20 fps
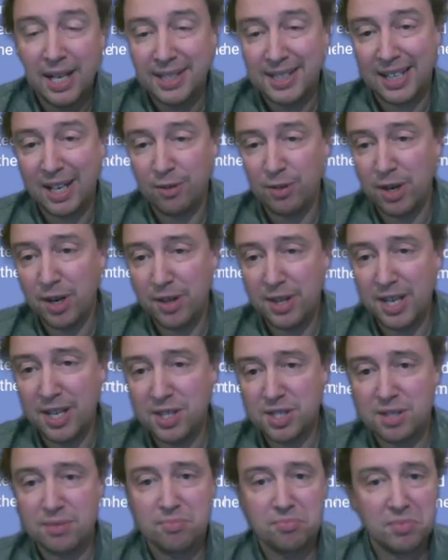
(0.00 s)
To get rid of
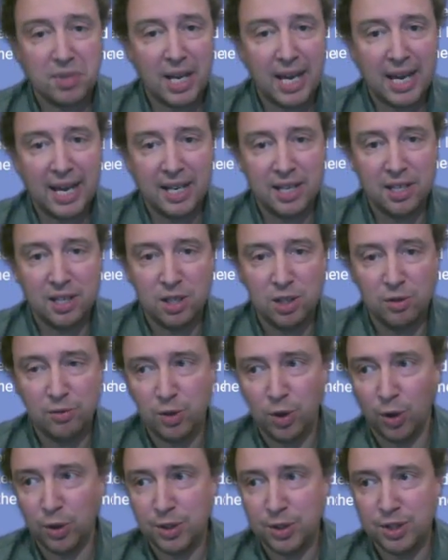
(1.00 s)
these, you've
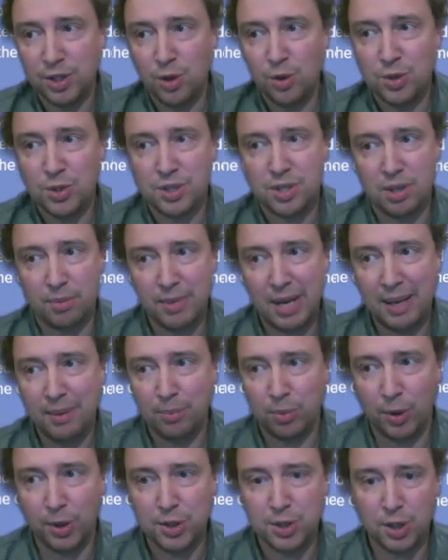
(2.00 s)
got to use some
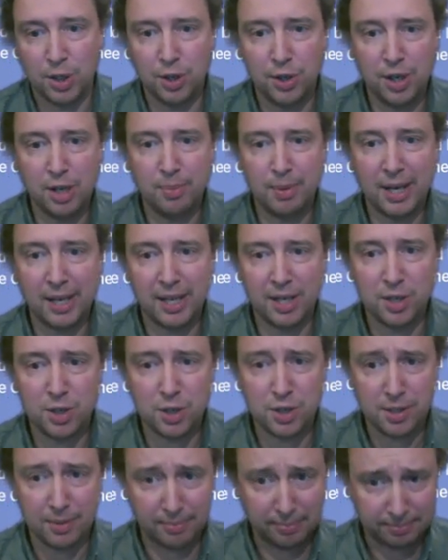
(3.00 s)
endpoint security
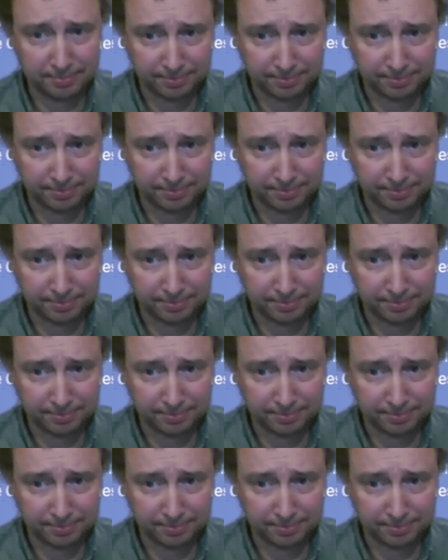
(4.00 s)
packages.